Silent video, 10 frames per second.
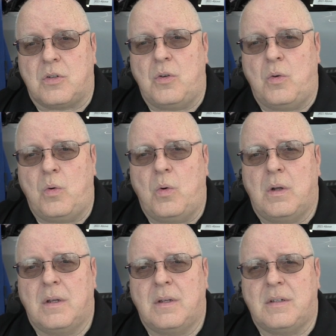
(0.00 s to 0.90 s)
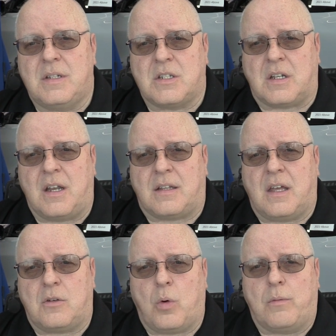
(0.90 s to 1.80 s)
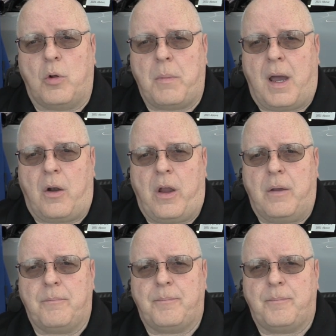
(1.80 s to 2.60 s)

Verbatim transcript: to disconnect that 12-volt battery.